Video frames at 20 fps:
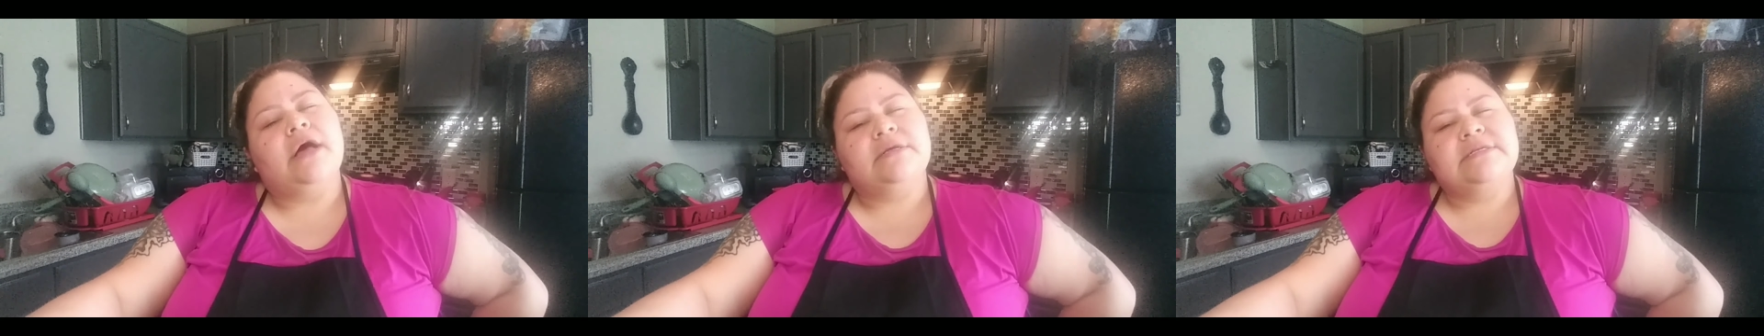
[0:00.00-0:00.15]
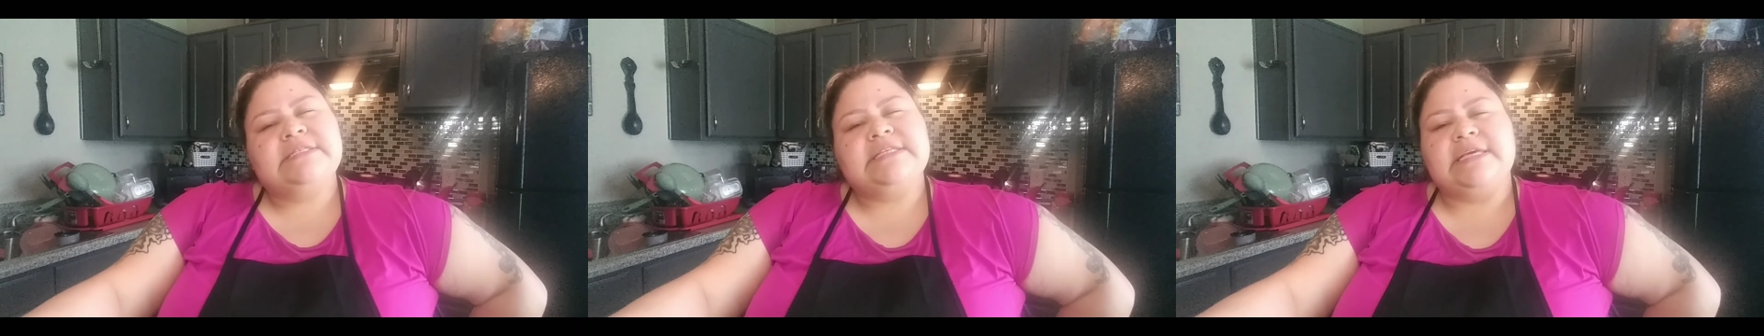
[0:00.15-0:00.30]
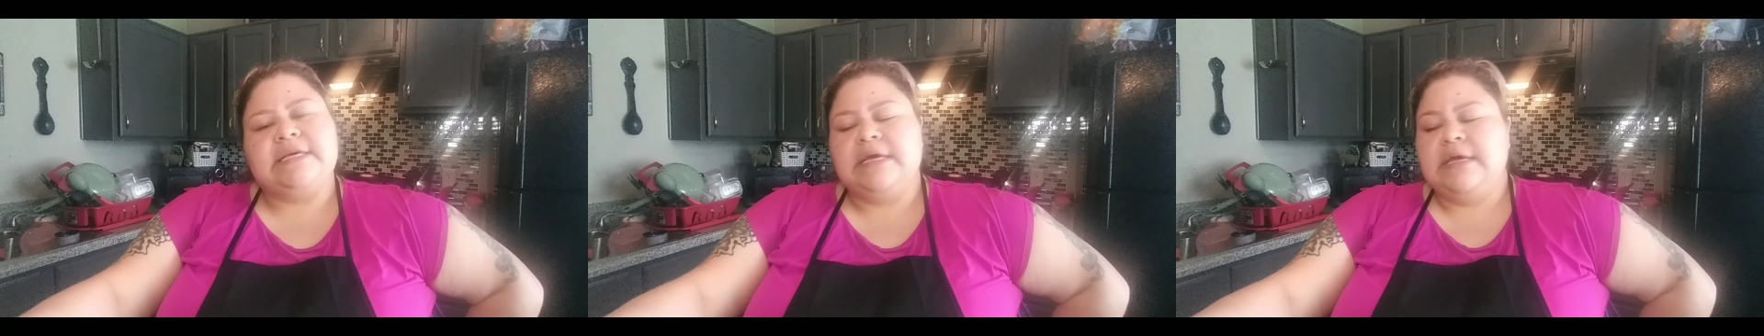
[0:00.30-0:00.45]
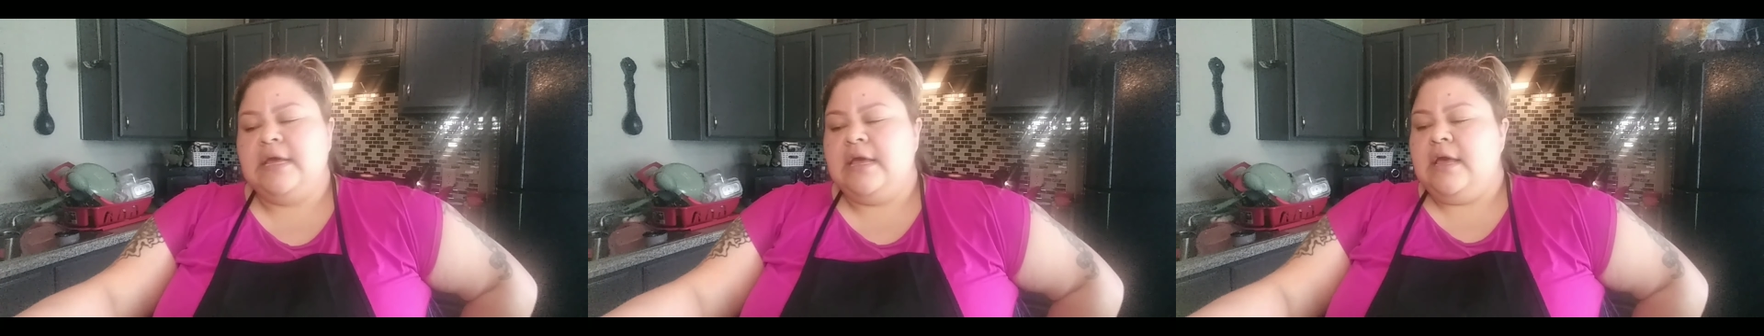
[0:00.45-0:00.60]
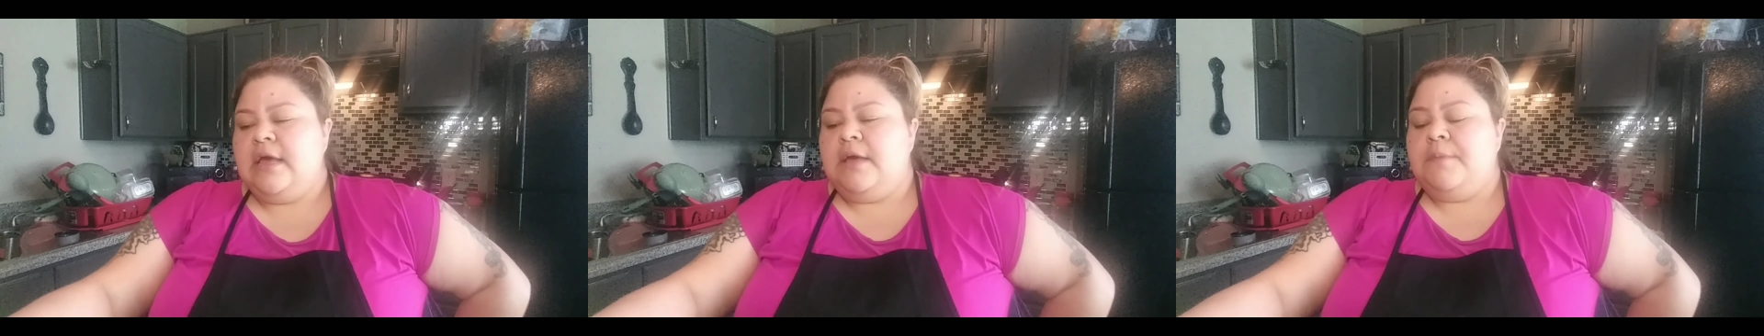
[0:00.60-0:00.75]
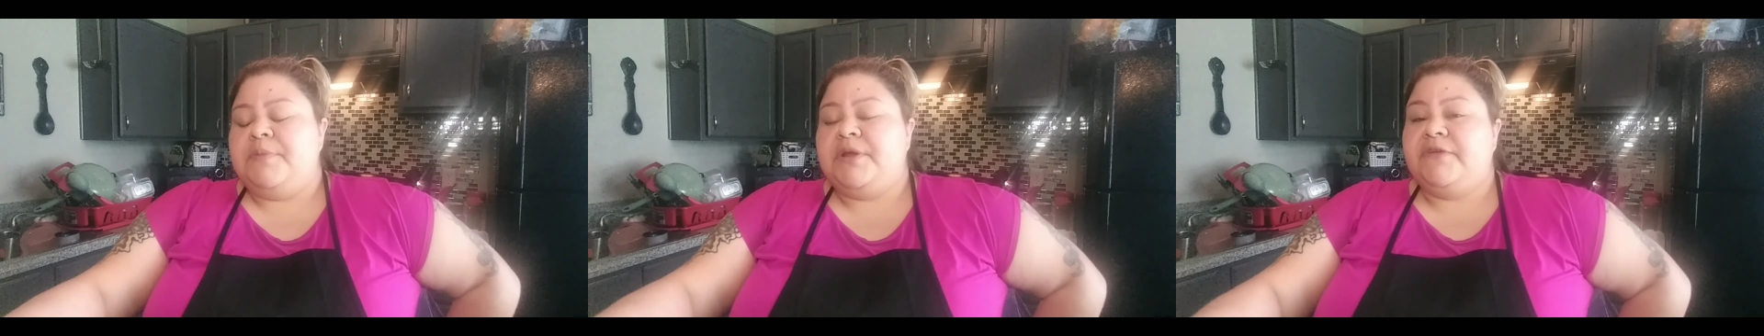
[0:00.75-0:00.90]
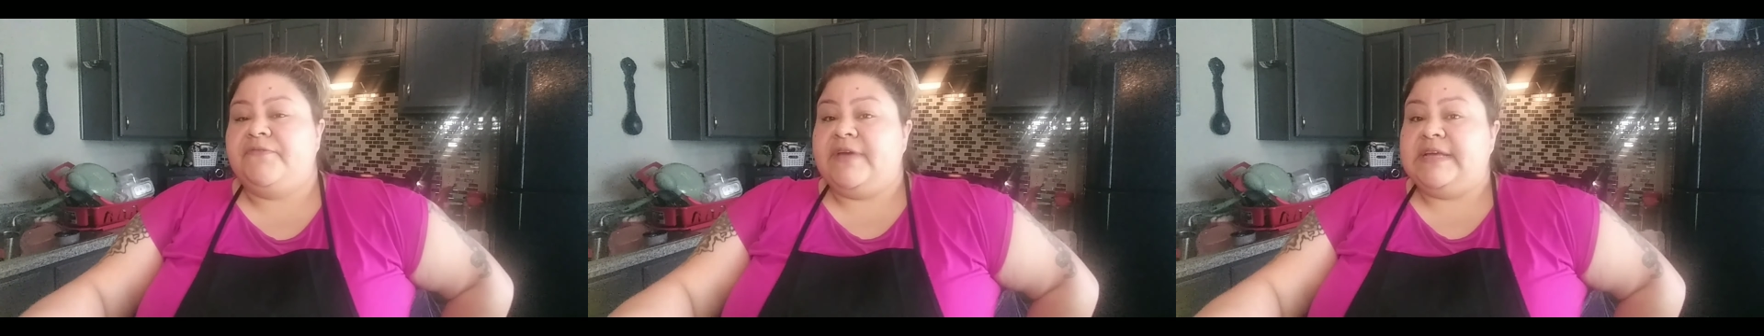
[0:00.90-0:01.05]
I'll see.
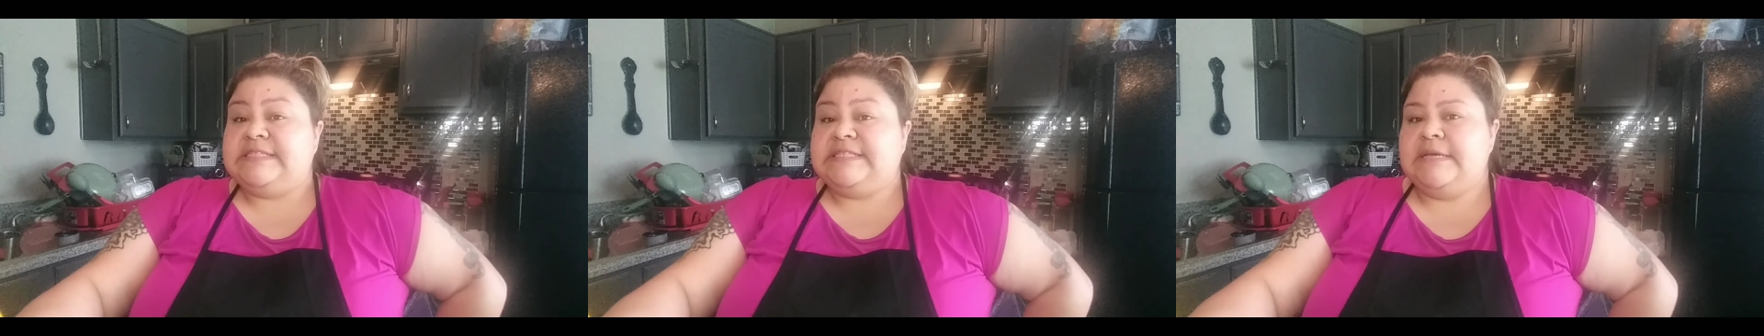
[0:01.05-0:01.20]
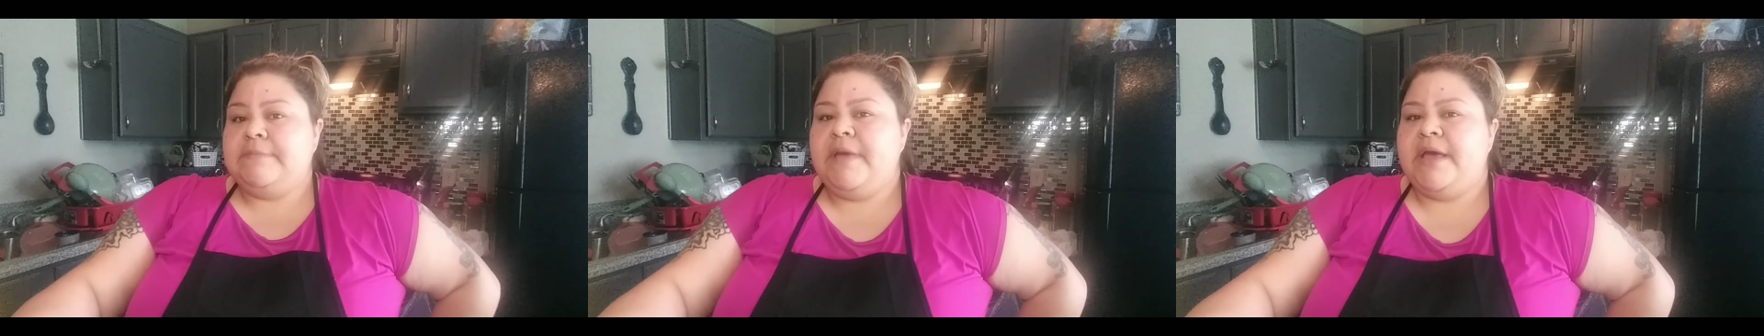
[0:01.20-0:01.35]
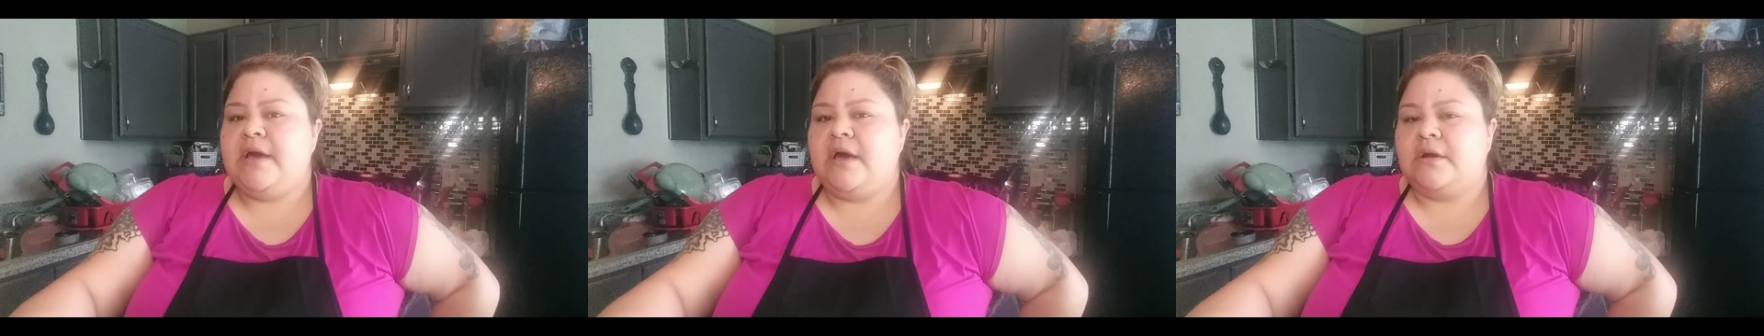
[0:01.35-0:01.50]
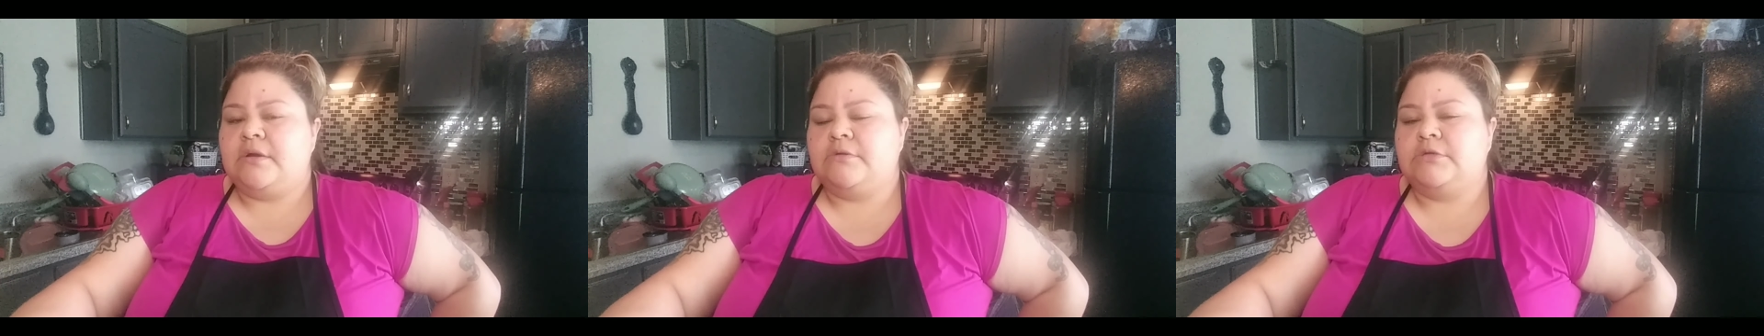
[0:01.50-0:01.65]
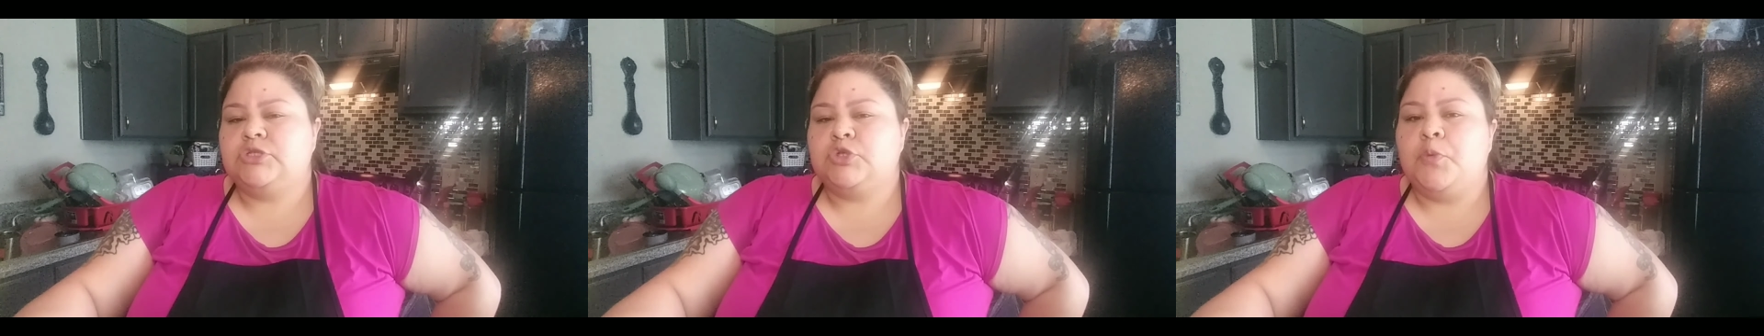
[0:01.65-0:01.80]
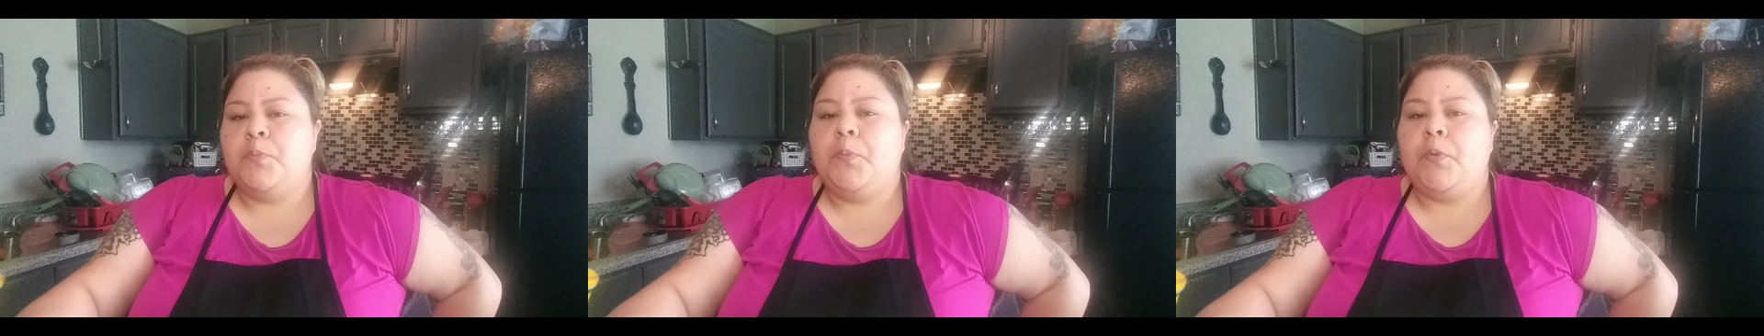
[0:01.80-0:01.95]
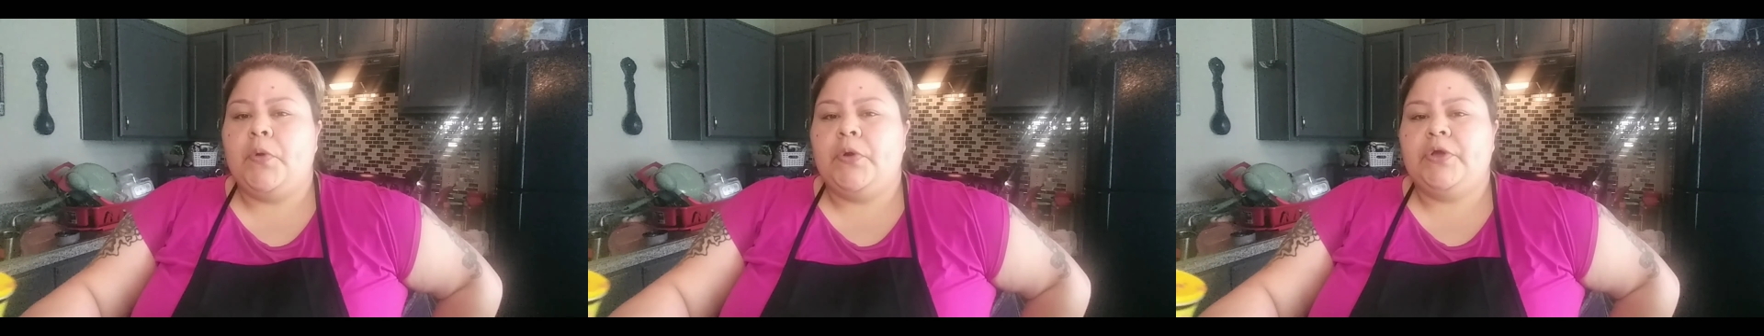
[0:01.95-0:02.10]
But if I did make arroz
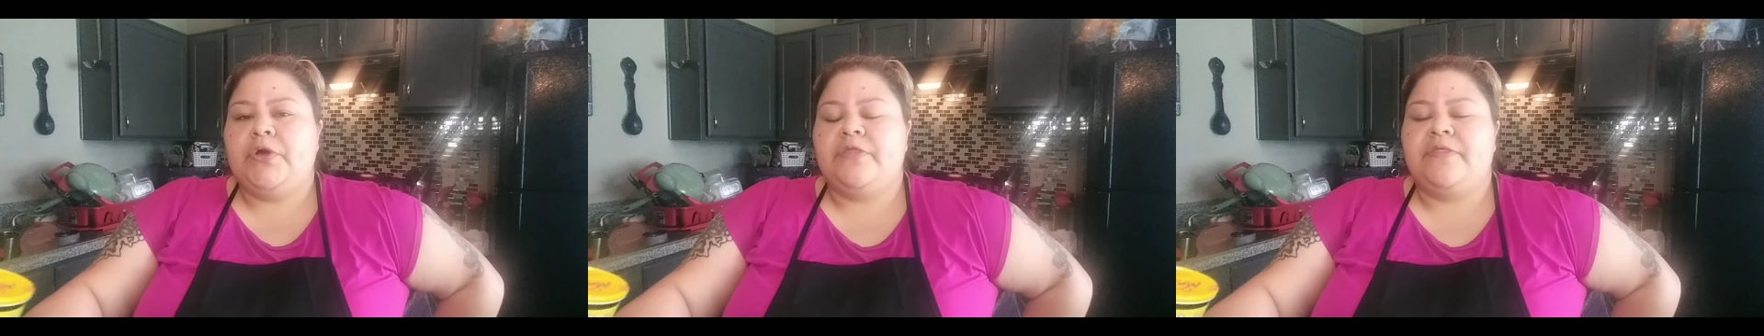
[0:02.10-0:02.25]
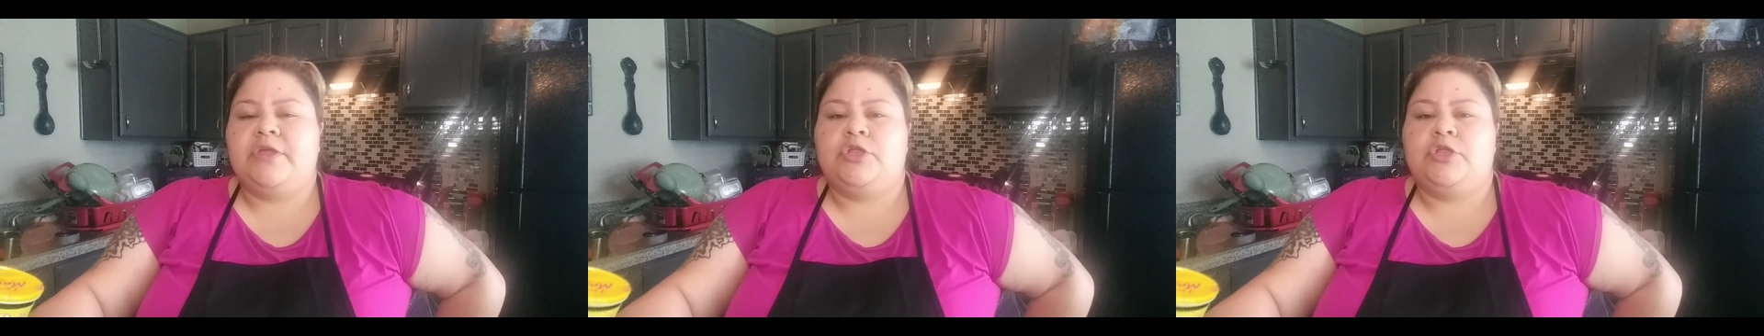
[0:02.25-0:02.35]
con pollo,